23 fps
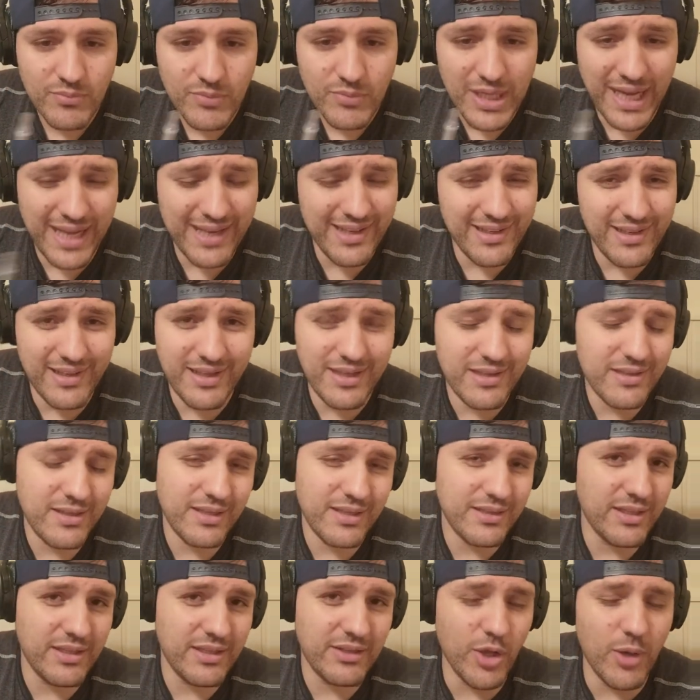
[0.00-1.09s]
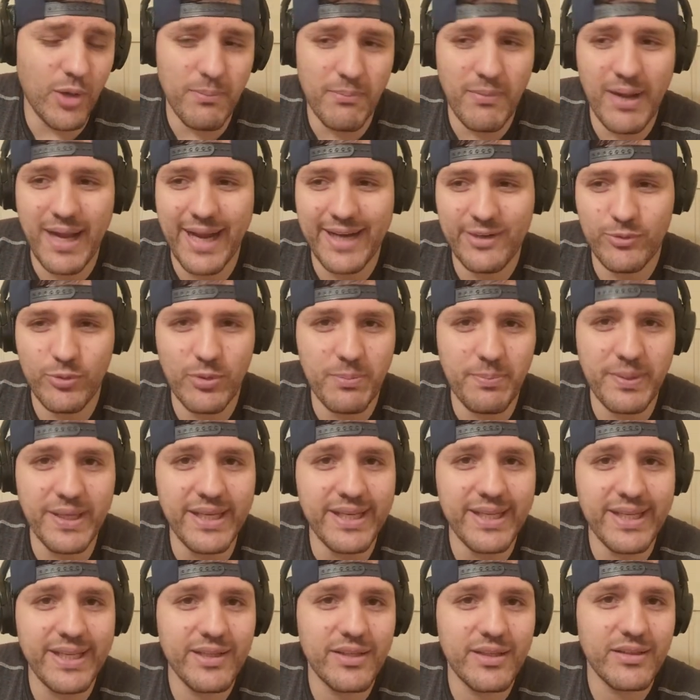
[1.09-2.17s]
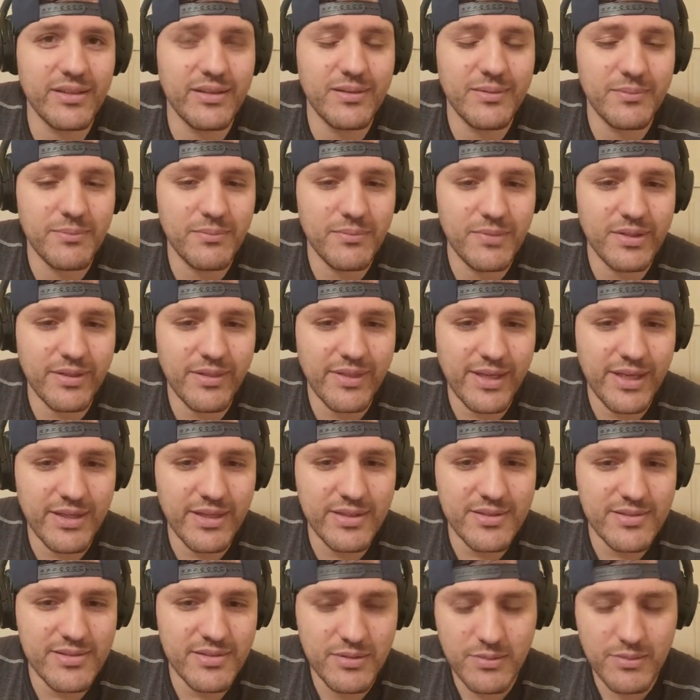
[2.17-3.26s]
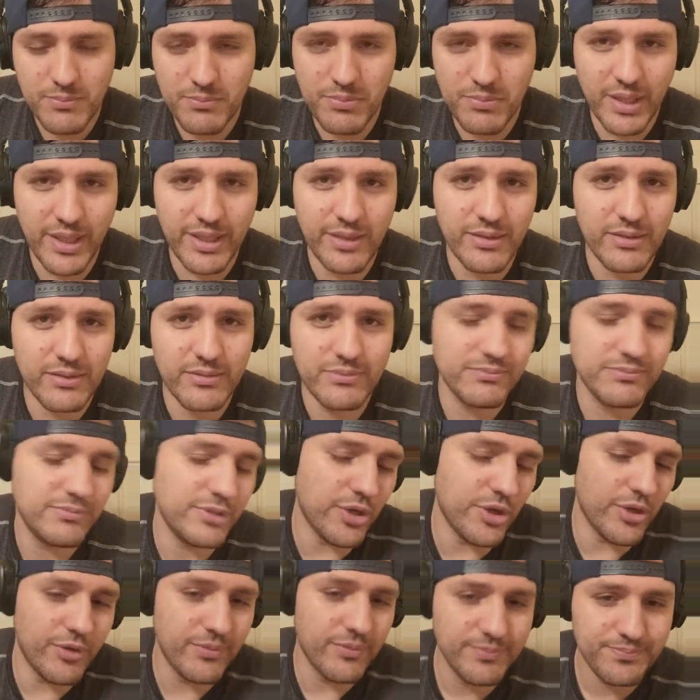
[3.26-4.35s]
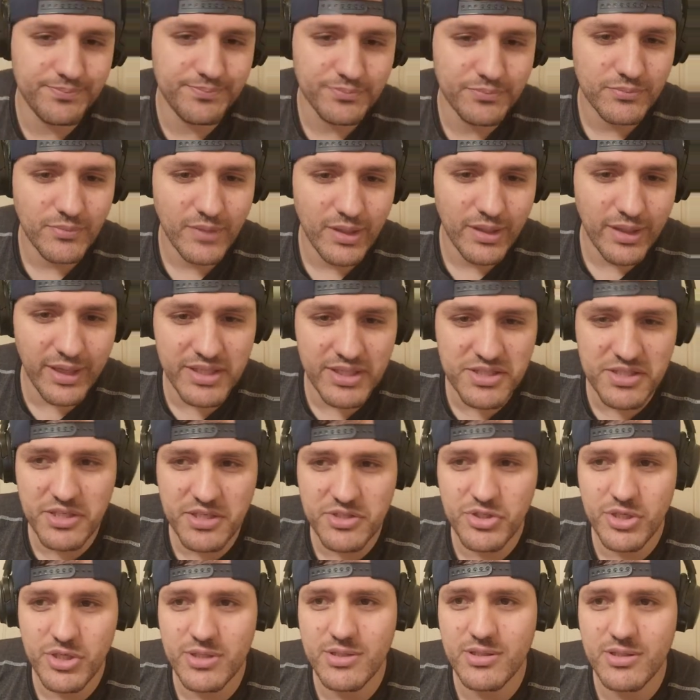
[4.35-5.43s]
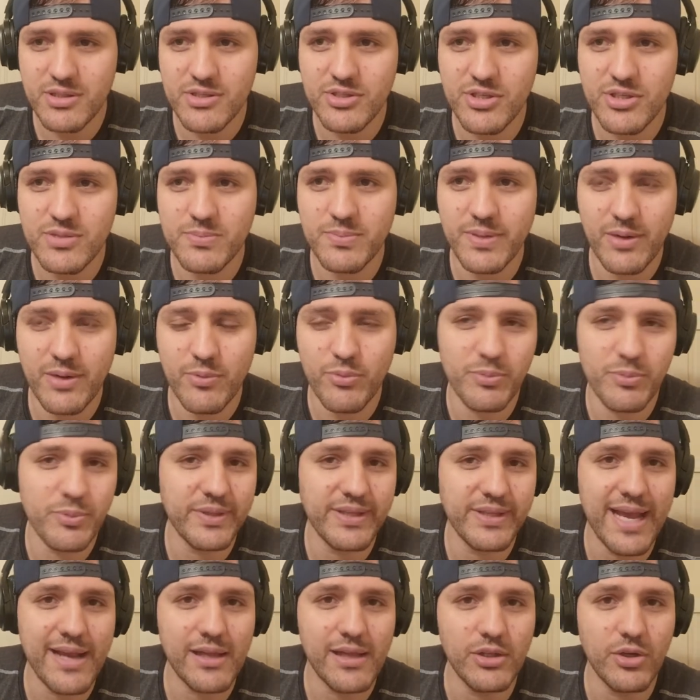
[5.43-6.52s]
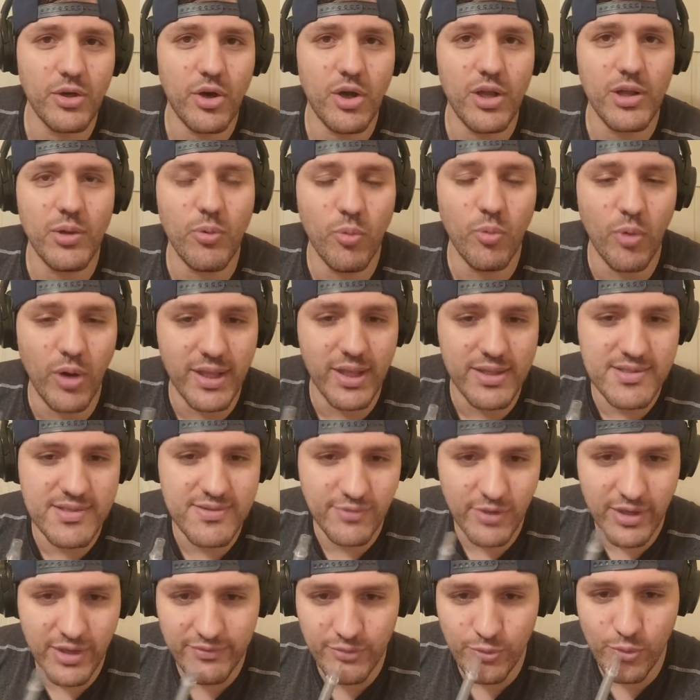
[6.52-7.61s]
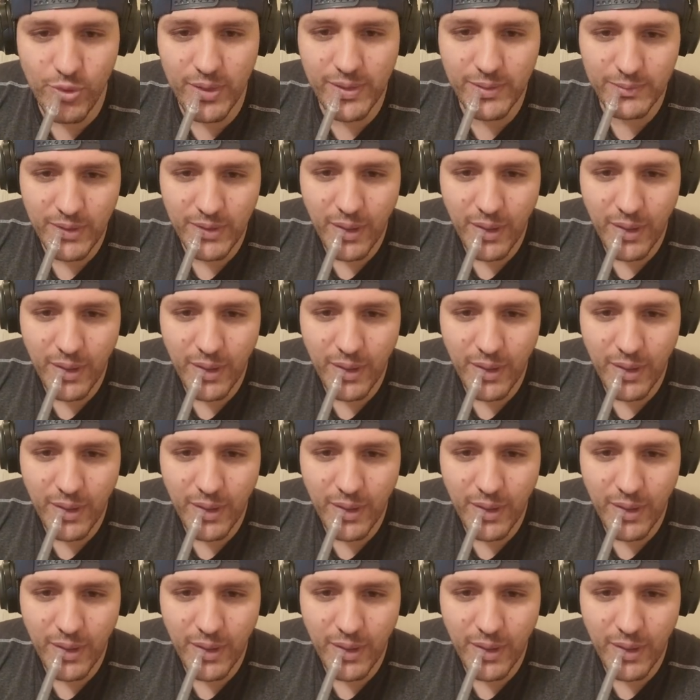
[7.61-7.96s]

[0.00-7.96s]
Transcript: I, I I don't mind repeating things, but you know, it's, it's just it's just better when we tackle it all at once for everyone.